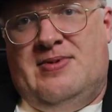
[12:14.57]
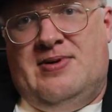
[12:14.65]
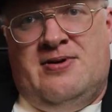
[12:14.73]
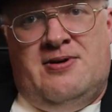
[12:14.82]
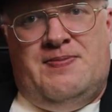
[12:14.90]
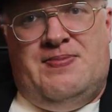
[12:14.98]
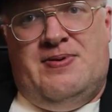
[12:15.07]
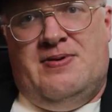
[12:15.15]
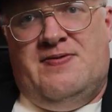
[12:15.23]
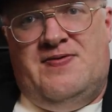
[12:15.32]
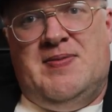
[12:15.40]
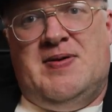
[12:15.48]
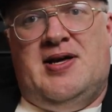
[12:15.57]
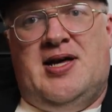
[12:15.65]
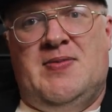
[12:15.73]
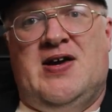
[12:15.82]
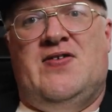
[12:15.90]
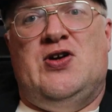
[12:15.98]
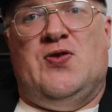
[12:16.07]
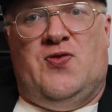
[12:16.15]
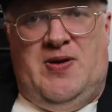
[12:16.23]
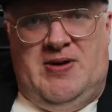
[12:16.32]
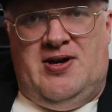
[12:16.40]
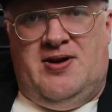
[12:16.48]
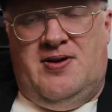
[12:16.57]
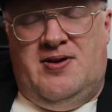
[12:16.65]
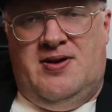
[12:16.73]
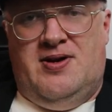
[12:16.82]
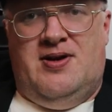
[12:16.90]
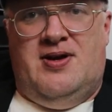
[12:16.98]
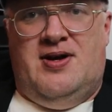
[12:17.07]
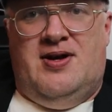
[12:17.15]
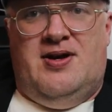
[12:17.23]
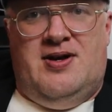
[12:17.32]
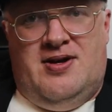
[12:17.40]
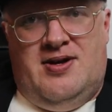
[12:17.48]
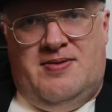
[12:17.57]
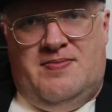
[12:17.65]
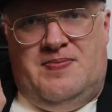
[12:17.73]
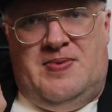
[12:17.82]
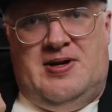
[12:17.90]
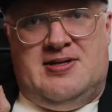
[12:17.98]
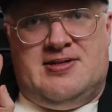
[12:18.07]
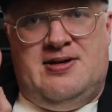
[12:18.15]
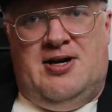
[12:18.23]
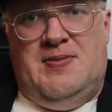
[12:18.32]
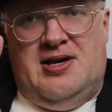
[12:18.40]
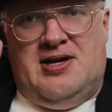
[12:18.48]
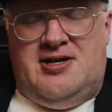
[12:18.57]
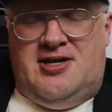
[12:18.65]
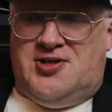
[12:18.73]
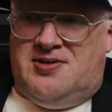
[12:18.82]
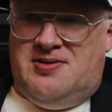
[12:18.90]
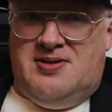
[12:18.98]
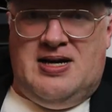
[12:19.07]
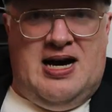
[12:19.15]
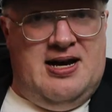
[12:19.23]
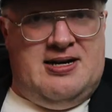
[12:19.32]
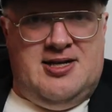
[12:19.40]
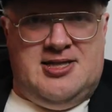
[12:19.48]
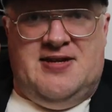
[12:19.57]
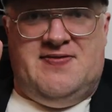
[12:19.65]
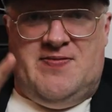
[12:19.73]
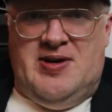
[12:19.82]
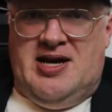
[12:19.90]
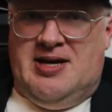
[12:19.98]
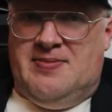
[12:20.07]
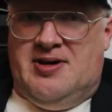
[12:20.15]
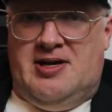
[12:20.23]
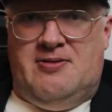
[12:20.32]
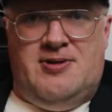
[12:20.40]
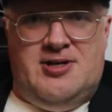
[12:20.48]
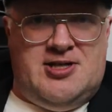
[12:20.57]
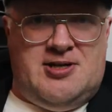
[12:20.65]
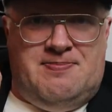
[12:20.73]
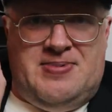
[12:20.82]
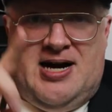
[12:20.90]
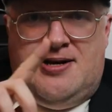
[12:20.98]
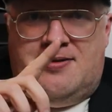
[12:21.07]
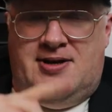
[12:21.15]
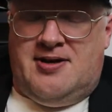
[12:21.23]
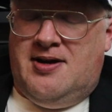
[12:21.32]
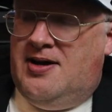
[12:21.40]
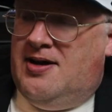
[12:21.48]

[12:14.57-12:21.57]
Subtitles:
Europe, FIBA, I'm giving you a freebie here. But there's going to be a condition, and it doesn't involve me getting money, which is a bad thing.